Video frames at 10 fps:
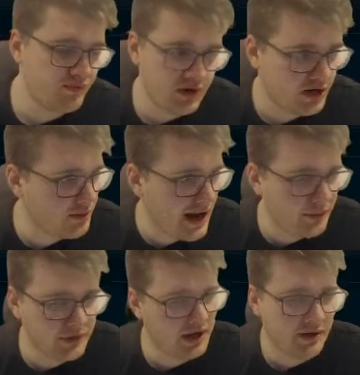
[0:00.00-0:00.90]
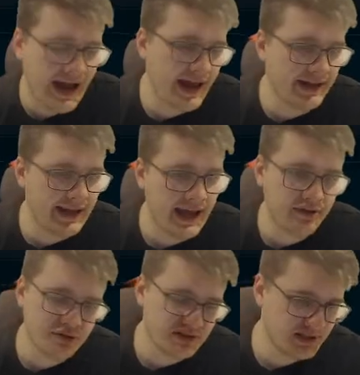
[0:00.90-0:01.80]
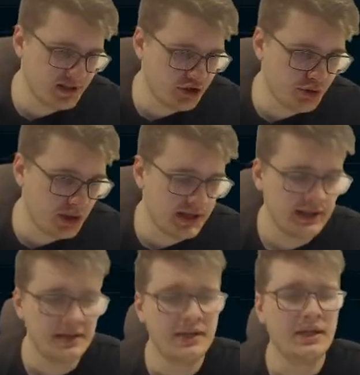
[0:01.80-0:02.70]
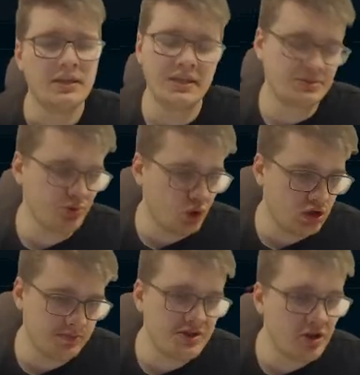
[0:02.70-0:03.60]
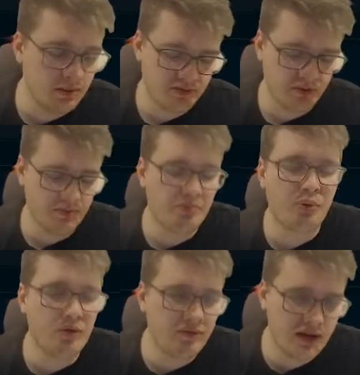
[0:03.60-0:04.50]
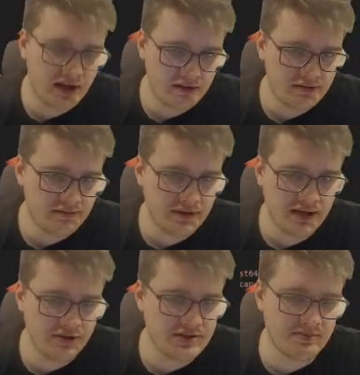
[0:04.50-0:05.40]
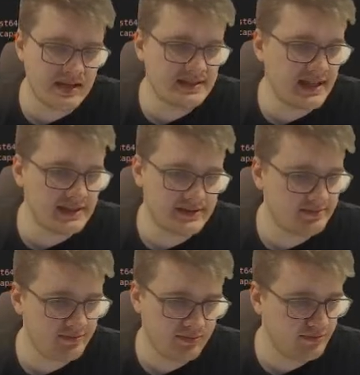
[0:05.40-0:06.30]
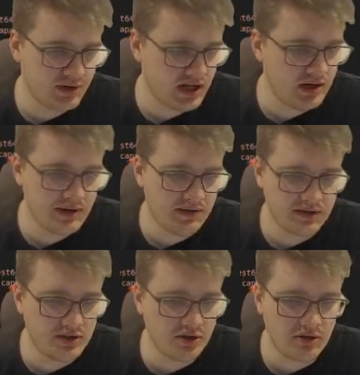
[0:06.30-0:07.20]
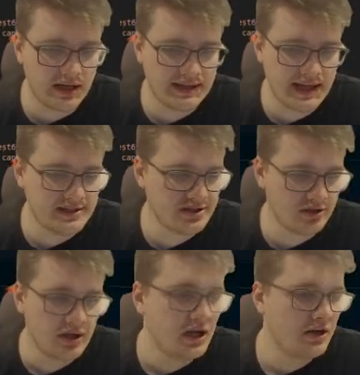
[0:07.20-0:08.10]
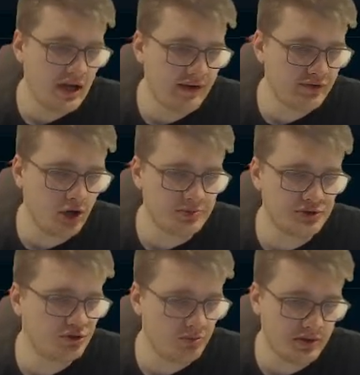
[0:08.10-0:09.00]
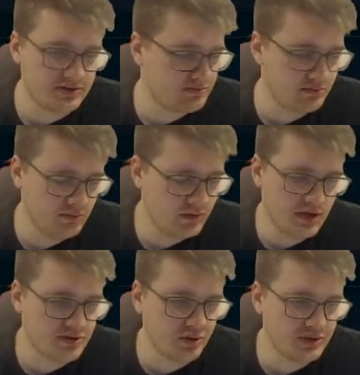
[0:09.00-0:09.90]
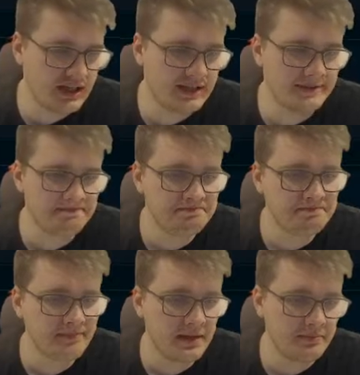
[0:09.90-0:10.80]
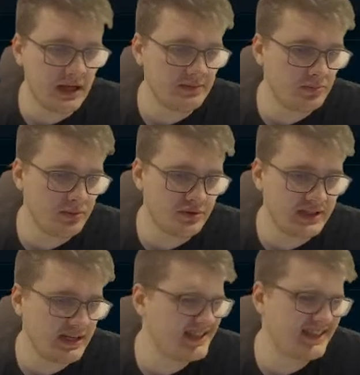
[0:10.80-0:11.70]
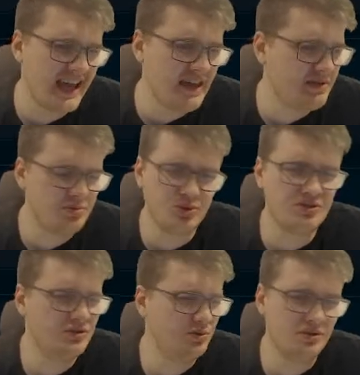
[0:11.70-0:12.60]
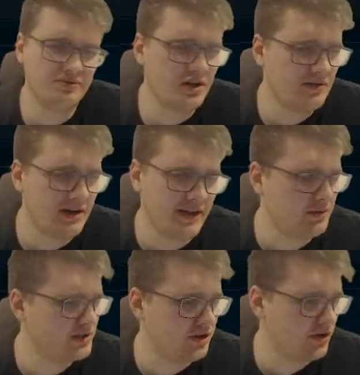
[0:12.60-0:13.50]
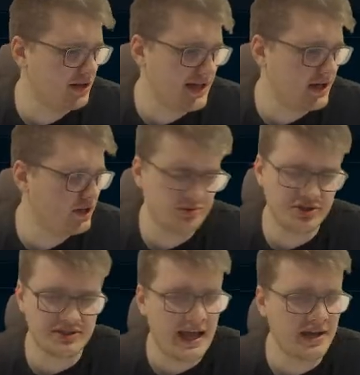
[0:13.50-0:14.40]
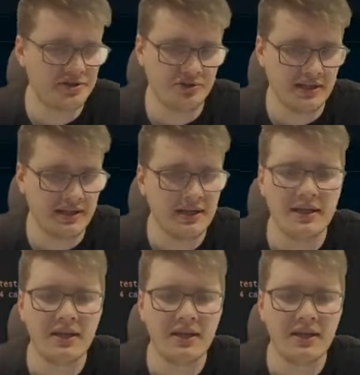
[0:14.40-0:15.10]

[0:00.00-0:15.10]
fuck around here adding headers in the GUI. This would all be done from the profile. It doesn't make sense fucking around in the GUI like that. So you have the option to, but there's no need. Malleable post data, same. You wouldn't fuck around here with the GUI and that. You would just add it to the